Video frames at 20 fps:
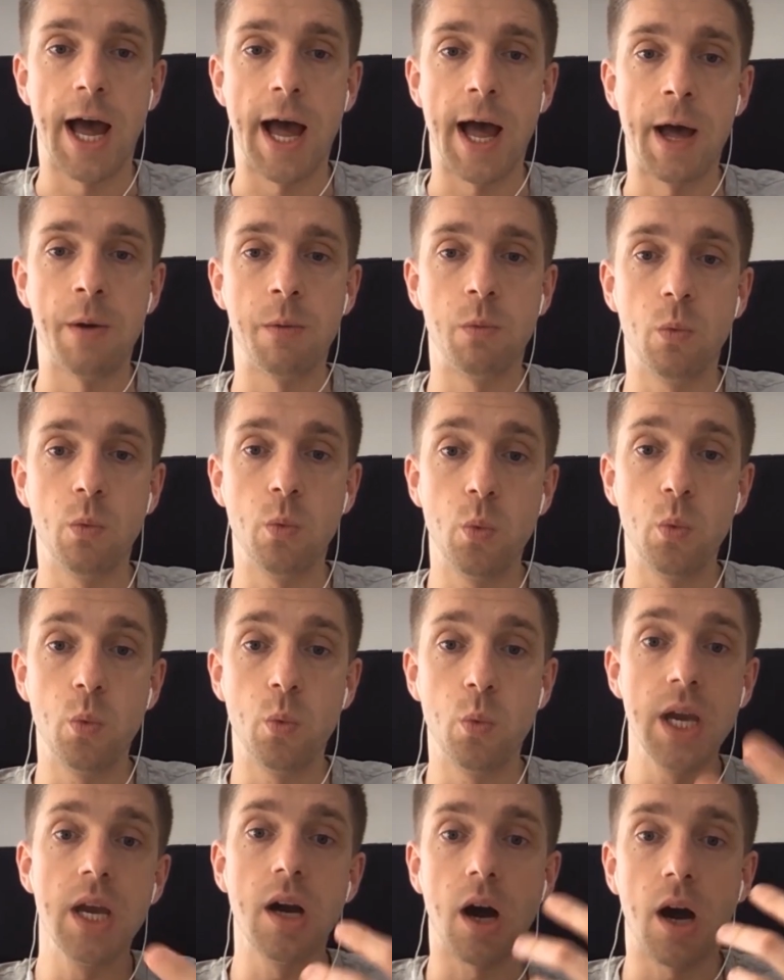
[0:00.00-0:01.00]

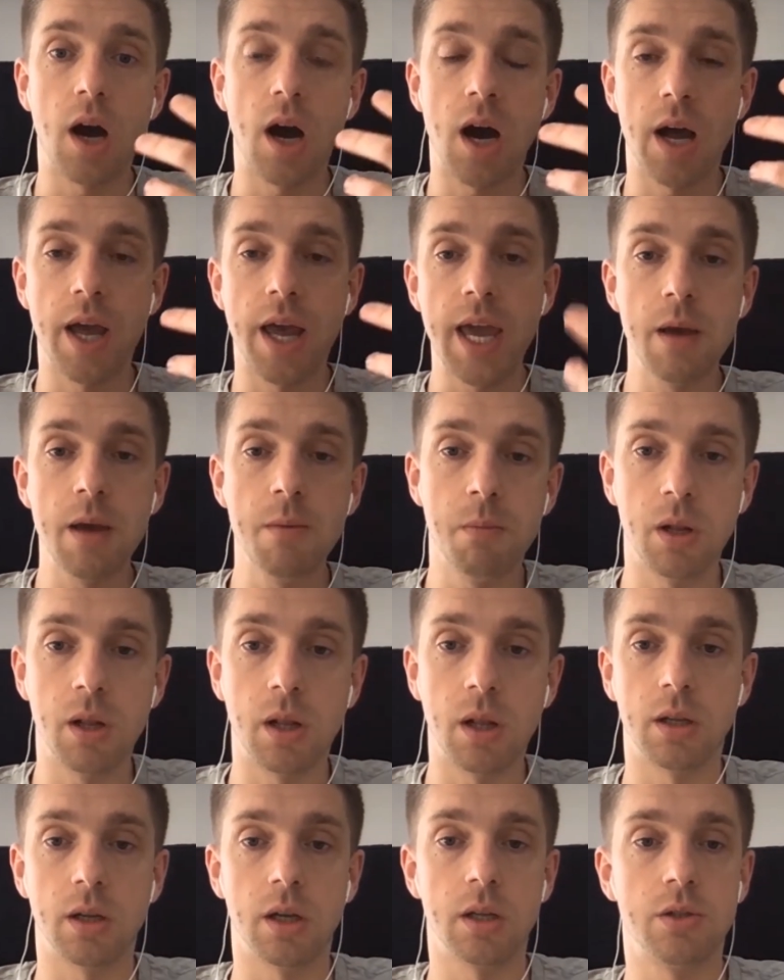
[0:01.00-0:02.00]
We are
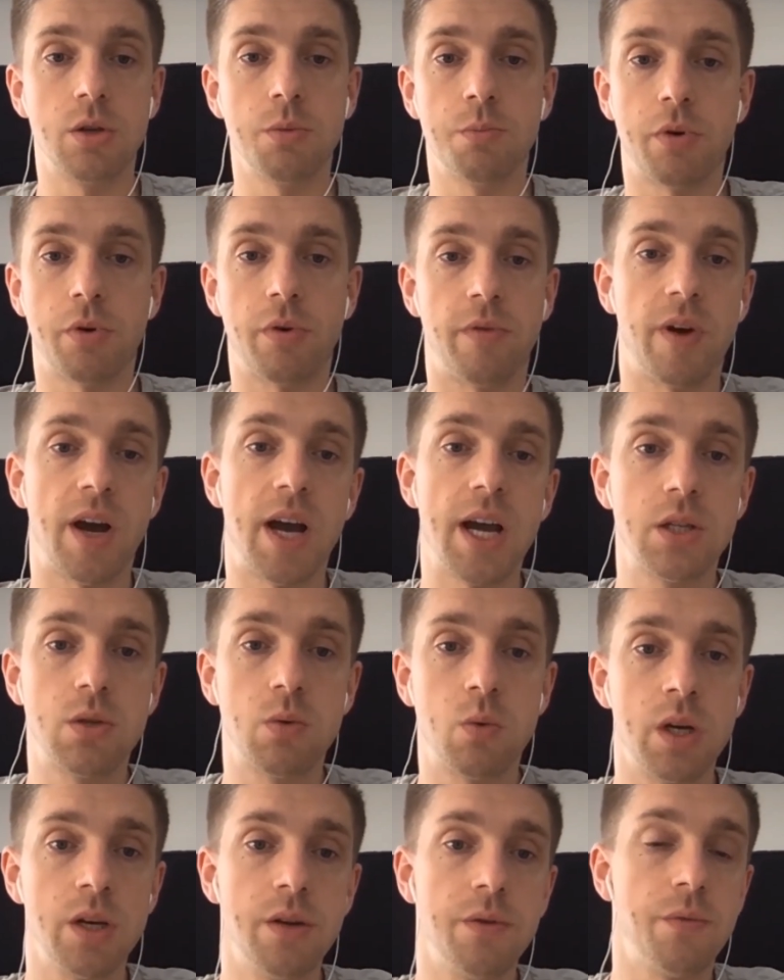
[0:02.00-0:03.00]
able to
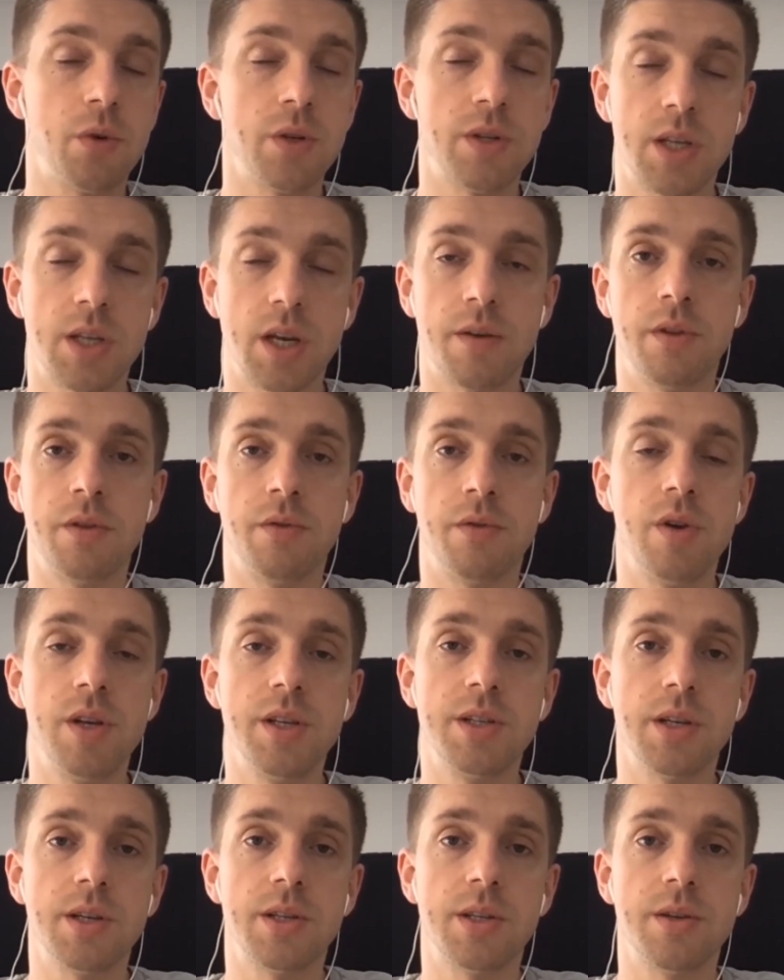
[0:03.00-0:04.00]
provide
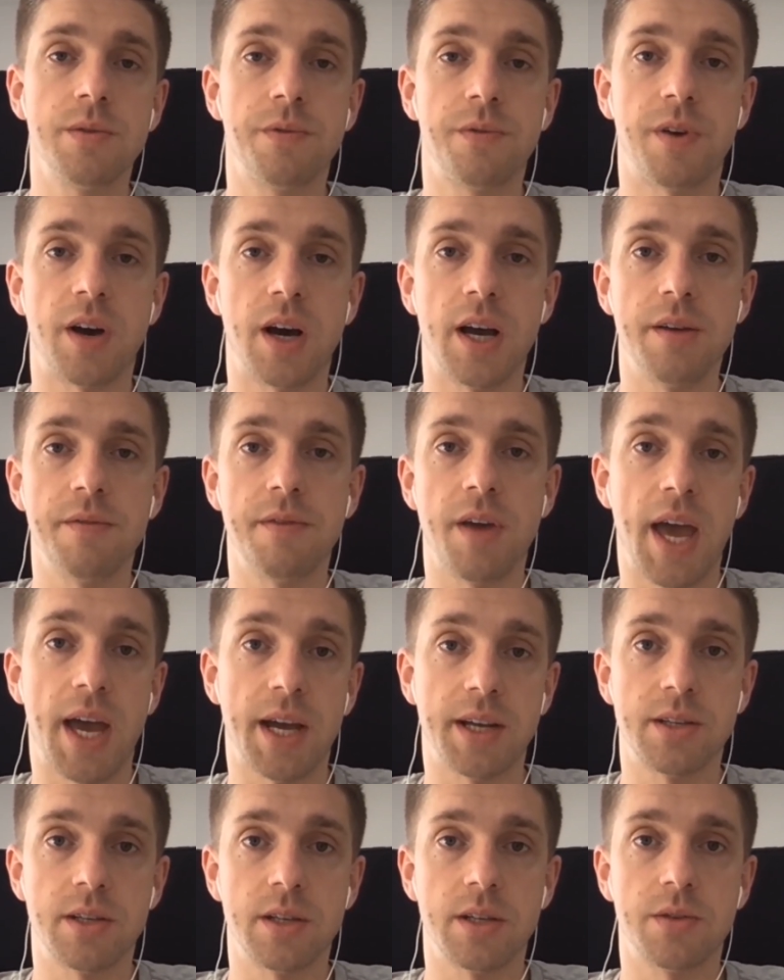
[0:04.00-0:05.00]
24/7,
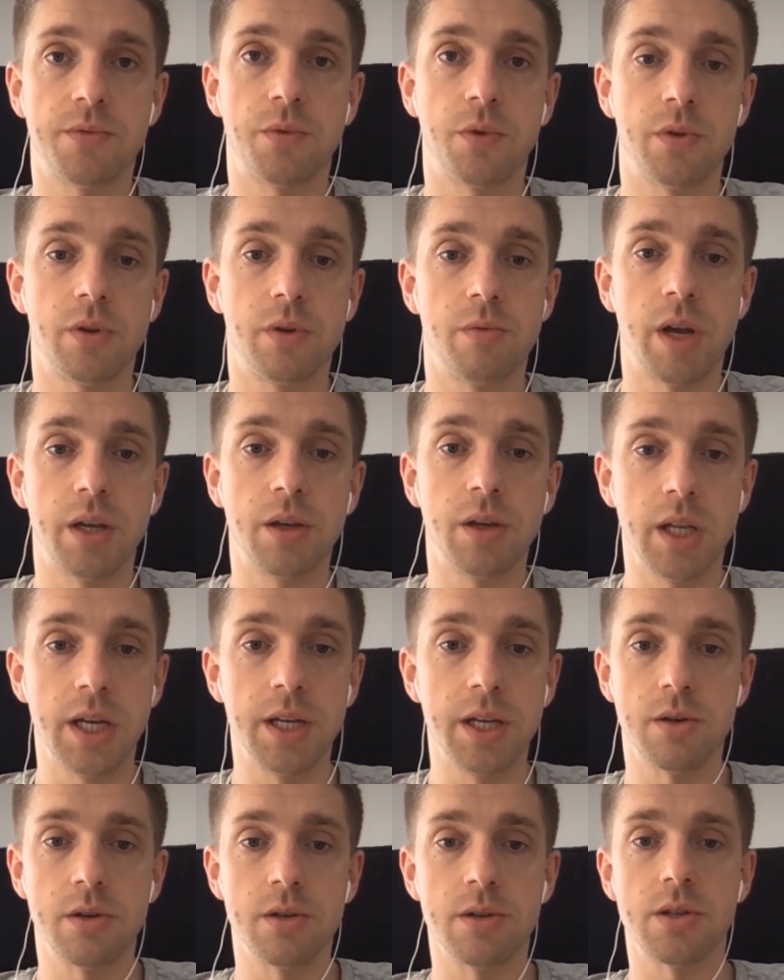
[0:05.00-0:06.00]
365 access for the
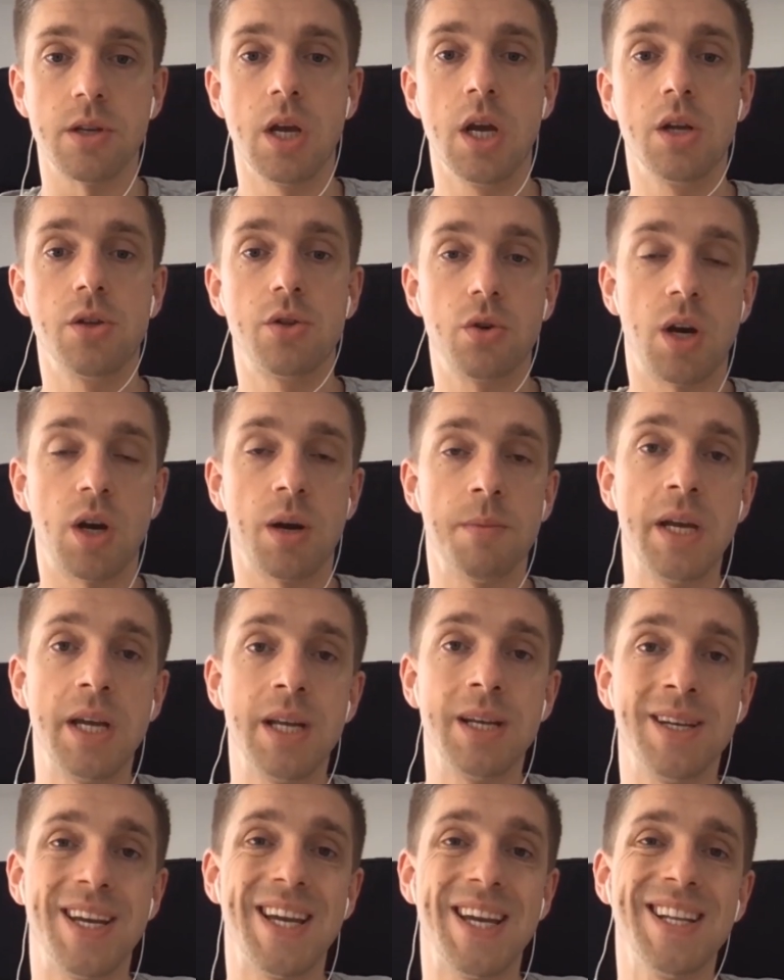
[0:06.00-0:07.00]
regulators to
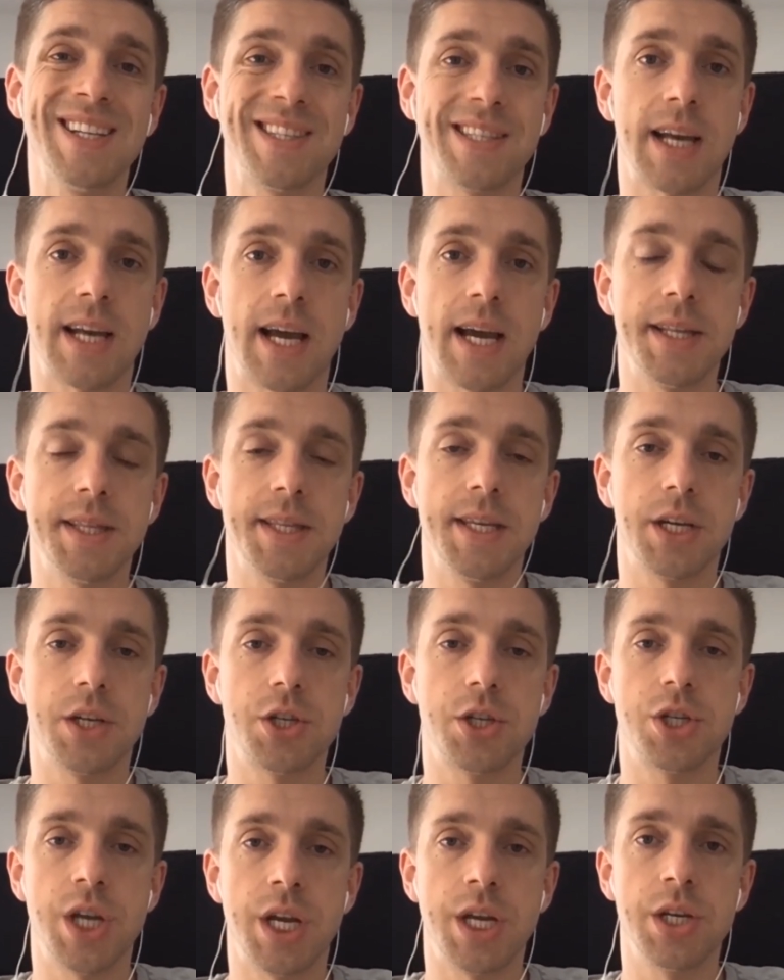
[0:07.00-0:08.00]
come inside
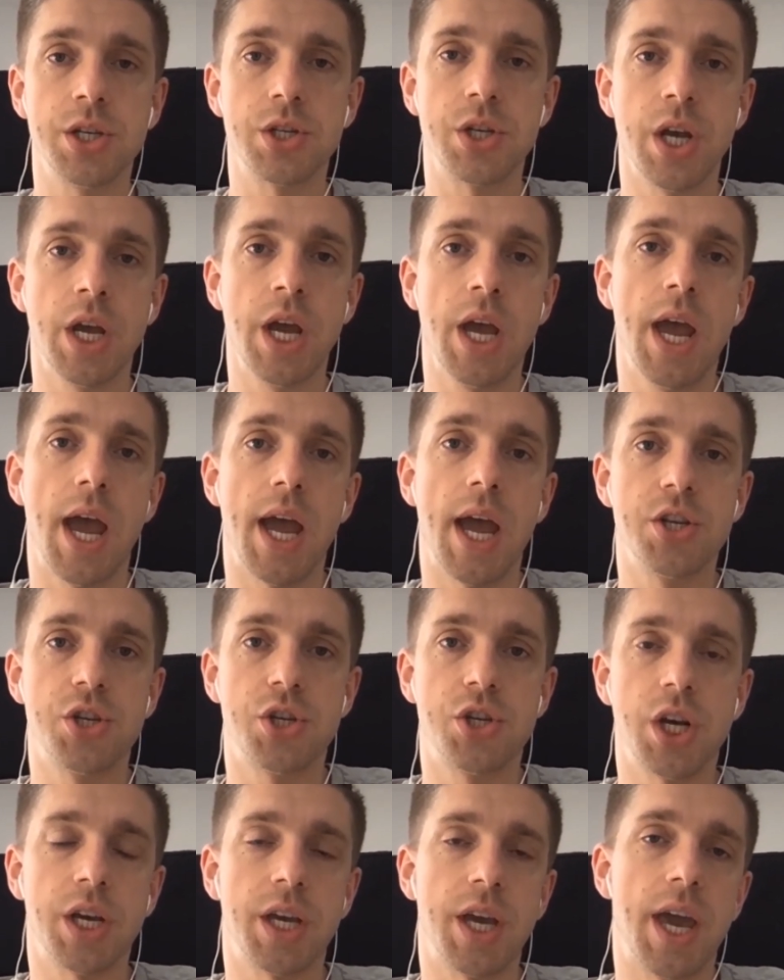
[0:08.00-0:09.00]
the exchange
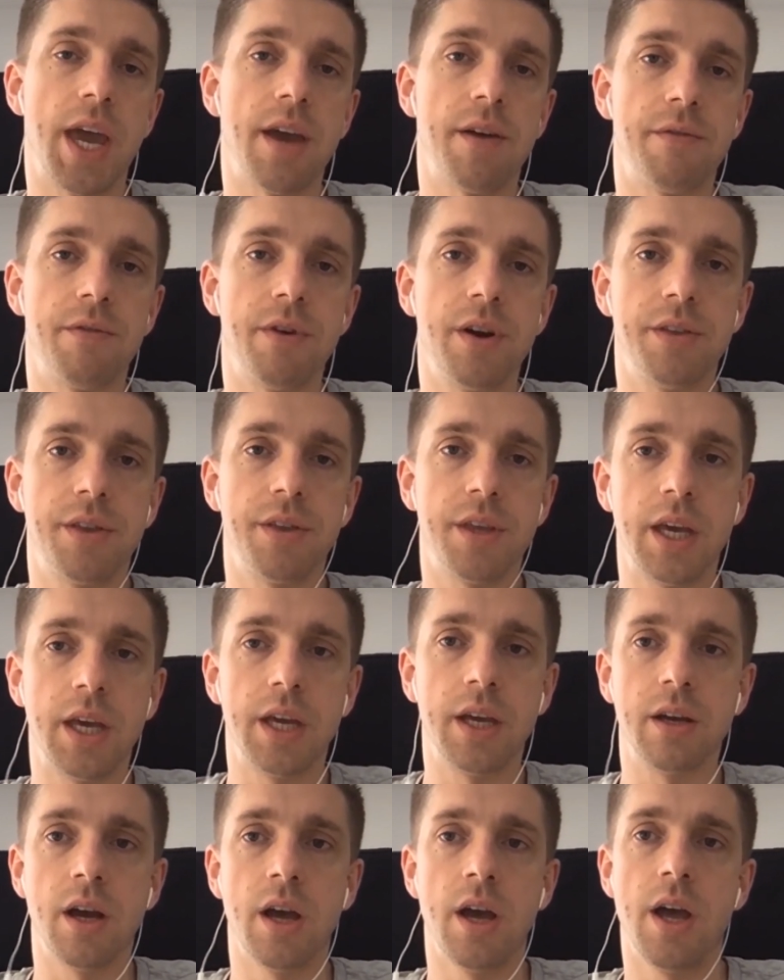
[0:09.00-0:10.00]
and check
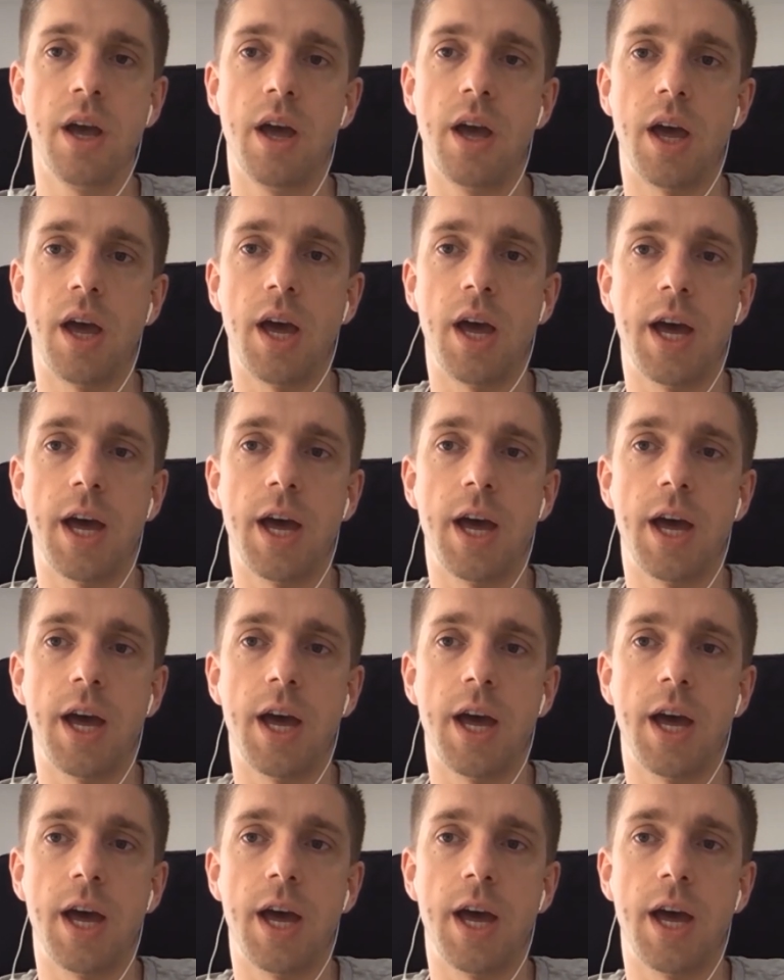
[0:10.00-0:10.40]
everything,